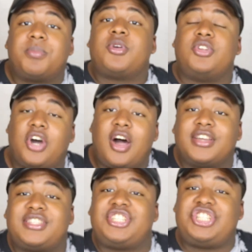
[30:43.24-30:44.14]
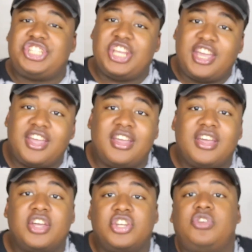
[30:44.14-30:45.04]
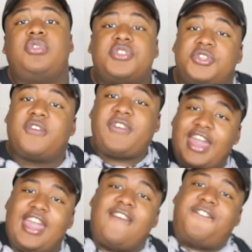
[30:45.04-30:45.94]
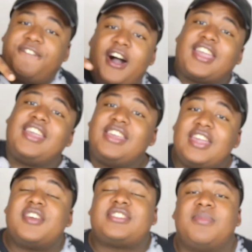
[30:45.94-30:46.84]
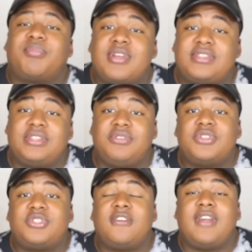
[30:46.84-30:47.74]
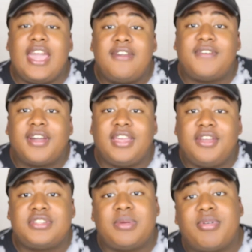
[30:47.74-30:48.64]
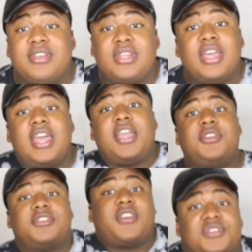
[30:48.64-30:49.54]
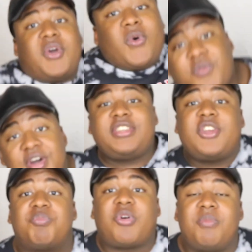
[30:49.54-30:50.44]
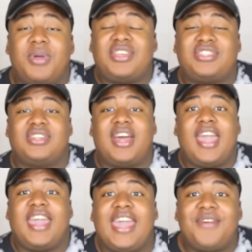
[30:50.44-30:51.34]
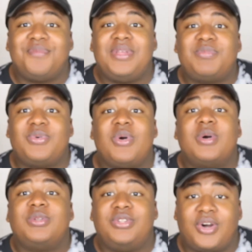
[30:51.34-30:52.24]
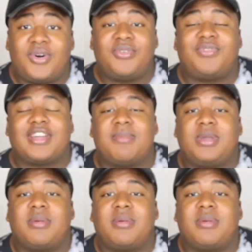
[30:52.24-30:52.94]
up your dog's shit, you deserve 8 fucking years in prison. You deserve 8 fucking years in prison, and you deserve 1 year probation. I hate when people don't fucking